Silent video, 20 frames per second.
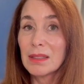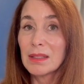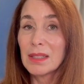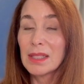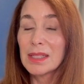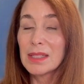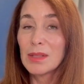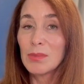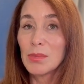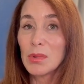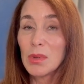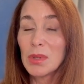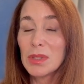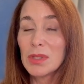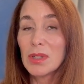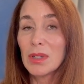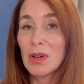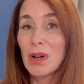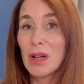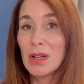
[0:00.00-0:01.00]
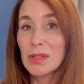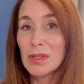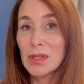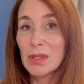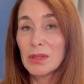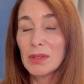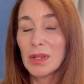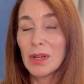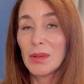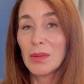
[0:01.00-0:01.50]
It's important to
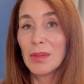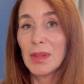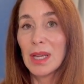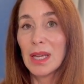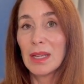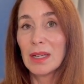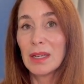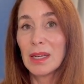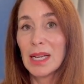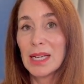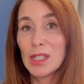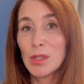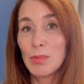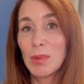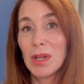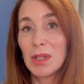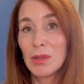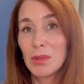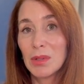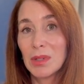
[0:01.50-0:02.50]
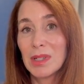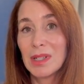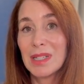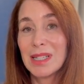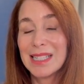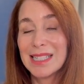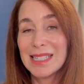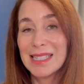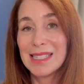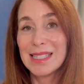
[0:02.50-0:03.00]
also know that H.
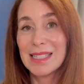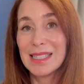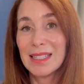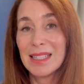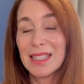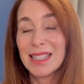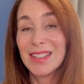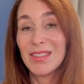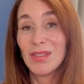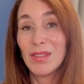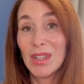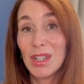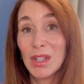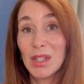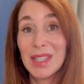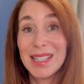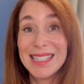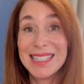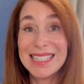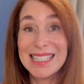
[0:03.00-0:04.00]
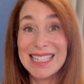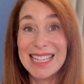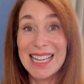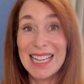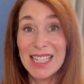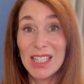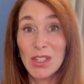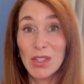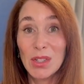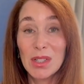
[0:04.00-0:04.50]
pylori is very
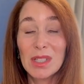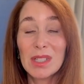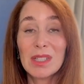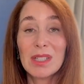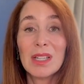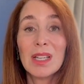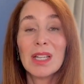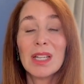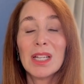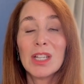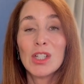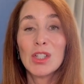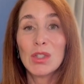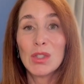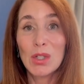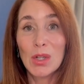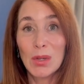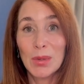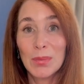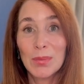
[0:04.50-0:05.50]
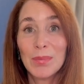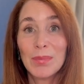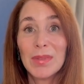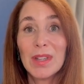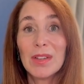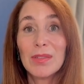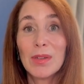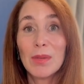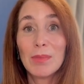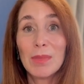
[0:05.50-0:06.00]
contagious. So
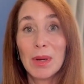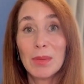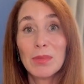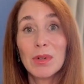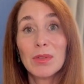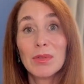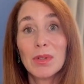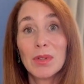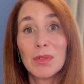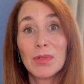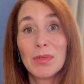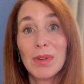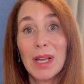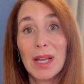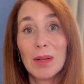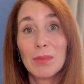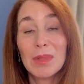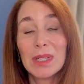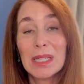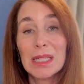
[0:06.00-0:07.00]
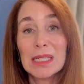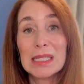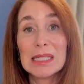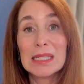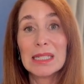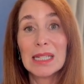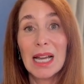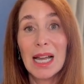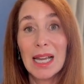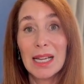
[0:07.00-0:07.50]
if a member of your family is
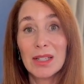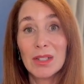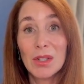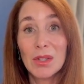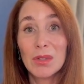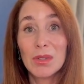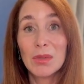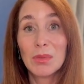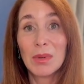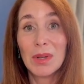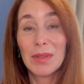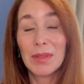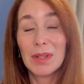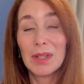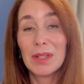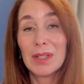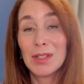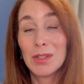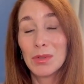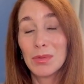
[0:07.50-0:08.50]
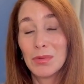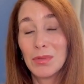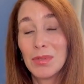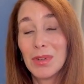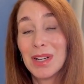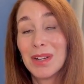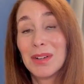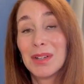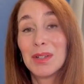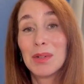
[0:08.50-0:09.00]
diagnosed with it, it's
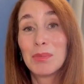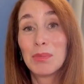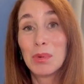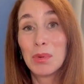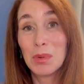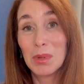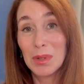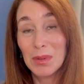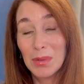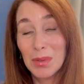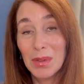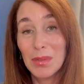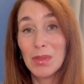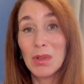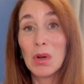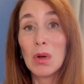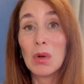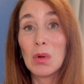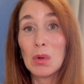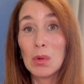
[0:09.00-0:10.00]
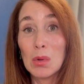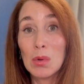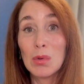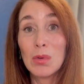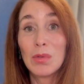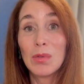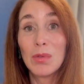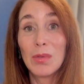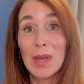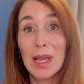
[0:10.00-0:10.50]
very important that the whole
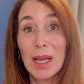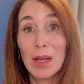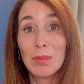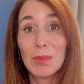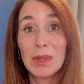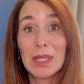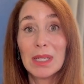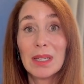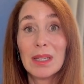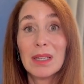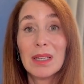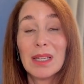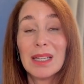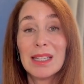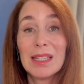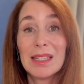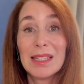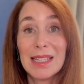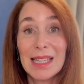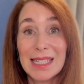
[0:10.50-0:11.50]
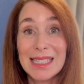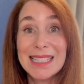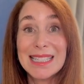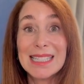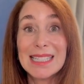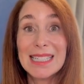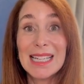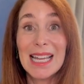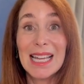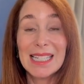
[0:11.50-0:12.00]
family
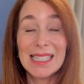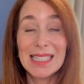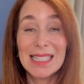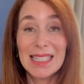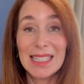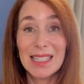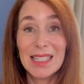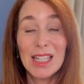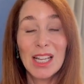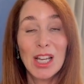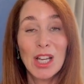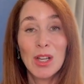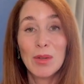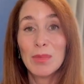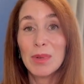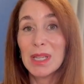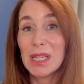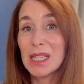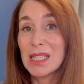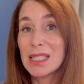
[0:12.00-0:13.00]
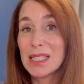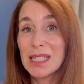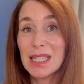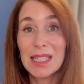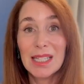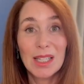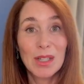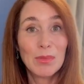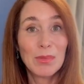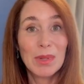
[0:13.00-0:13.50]
gets tested, because
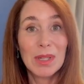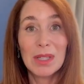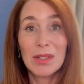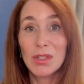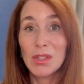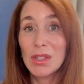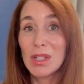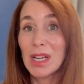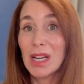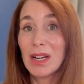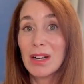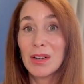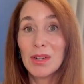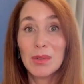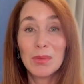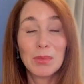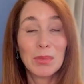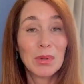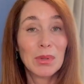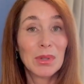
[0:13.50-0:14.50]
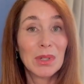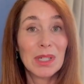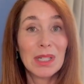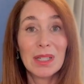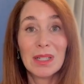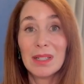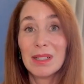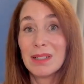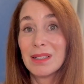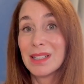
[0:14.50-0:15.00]
it can be shared
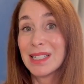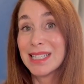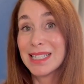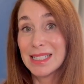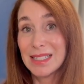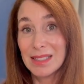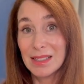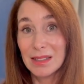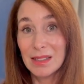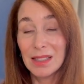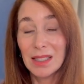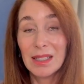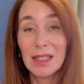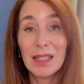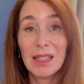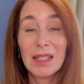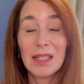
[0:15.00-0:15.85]
pretty easily.